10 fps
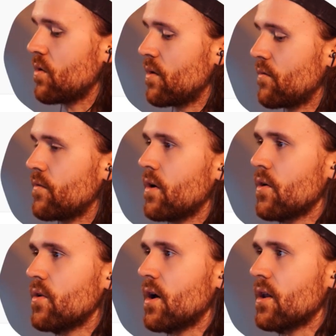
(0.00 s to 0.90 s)
and
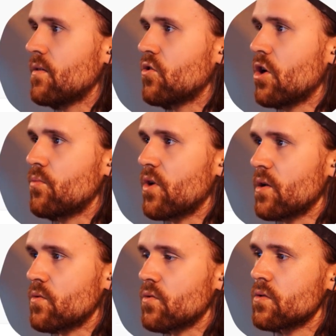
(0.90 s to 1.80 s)
fire that into our
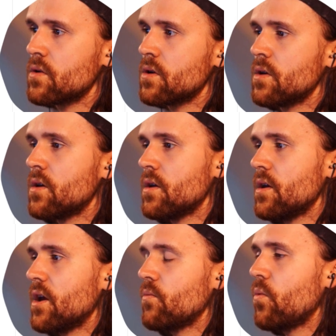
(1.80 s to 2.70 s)
browser.
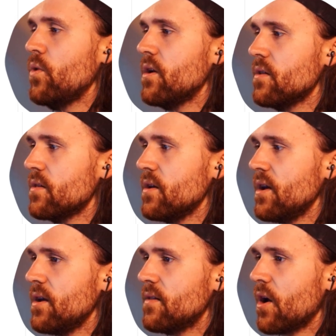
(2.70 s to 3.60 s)
And what we can
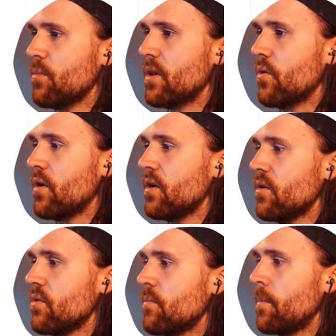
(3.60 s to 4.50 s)
see down below
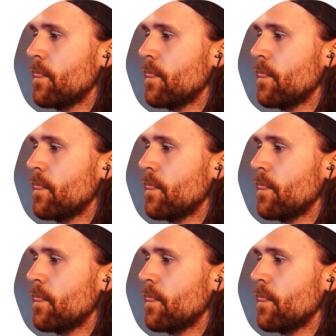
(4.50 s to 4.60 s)
here